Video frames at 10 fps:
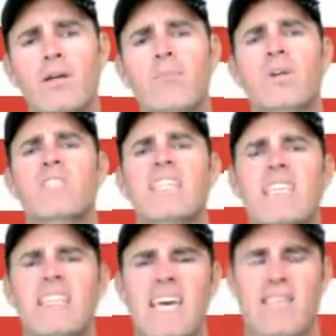Because
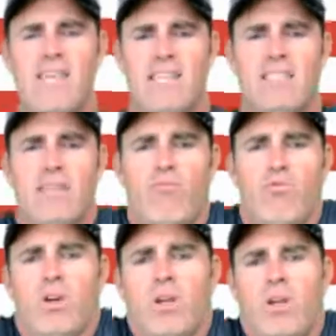again, that
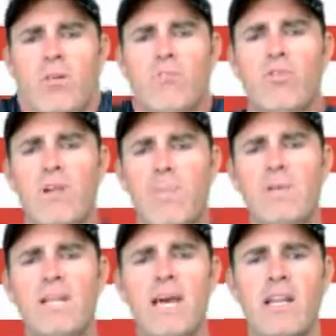teamwork, moving up
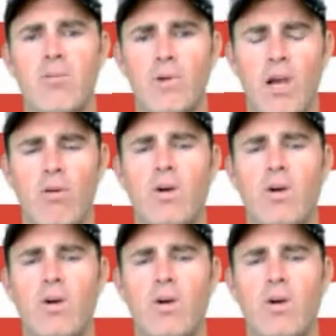and down. Here we go.